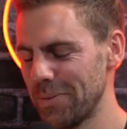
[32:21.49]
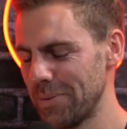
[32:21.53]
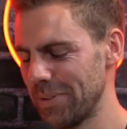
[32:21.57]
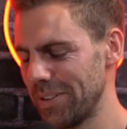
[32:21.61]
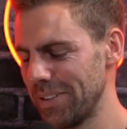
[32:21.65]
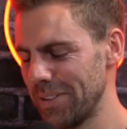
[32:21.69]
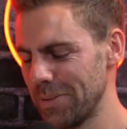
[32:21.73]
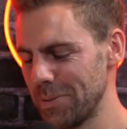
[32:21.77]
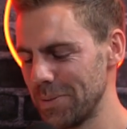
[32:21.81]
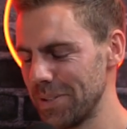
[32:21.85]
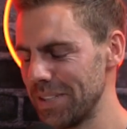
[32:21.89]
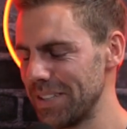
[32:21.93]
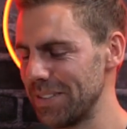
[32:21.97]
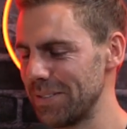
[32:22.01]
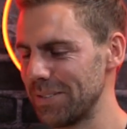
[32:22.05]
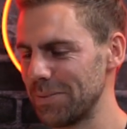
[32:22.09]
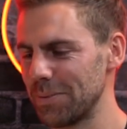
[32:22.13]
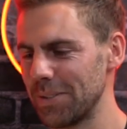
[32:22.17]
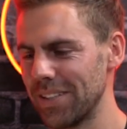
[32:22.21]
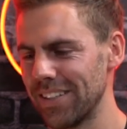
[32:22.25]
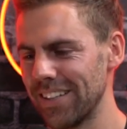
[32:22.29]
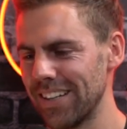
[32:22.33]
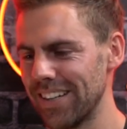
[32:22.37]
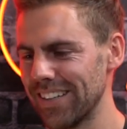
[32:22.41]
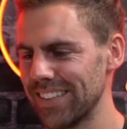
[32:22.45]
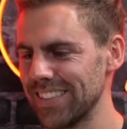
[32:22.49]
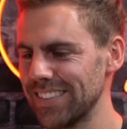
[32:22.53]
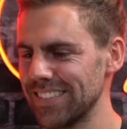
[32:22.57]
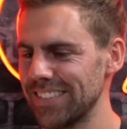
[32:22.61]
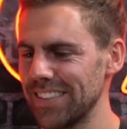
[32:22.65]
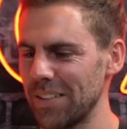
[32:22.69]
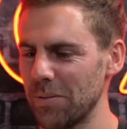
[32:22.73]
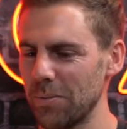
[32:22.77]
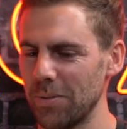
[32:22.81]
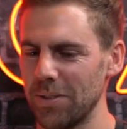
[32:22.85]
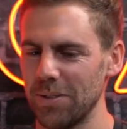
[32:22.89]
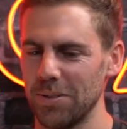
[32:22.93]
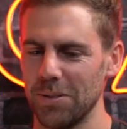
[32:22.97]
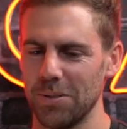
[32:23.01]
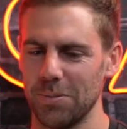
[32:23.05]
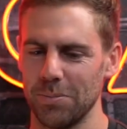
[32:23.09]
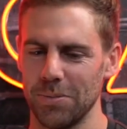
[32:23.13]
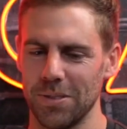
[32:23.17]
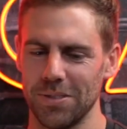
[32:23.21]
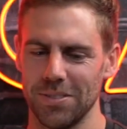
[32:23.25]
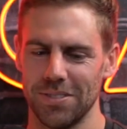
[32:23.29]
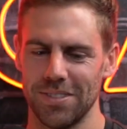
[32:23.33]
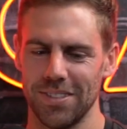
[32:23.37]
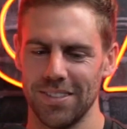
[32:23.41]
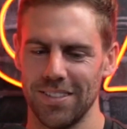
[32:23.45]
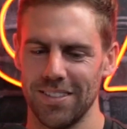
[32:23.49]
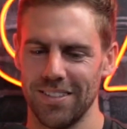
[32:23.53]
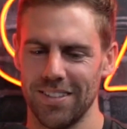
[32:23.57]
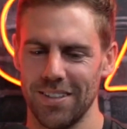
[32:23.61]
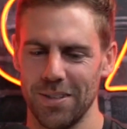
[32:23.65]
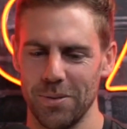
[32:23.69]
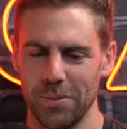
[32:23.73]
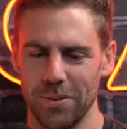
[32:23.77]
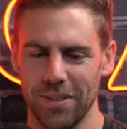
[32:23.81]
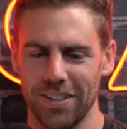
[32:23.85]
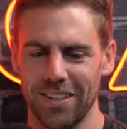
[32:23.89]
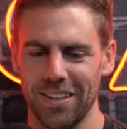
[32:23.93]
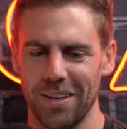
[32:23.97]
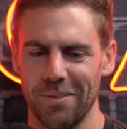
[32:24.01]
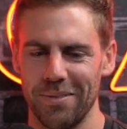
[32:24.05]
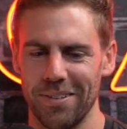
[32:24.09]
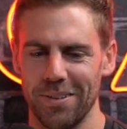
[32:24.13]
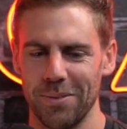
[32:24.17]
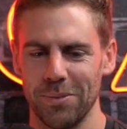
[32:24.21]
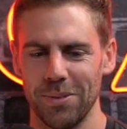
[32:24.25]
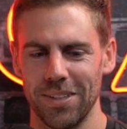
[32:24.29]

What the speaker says: We like I said, we almost didn't know we're coming.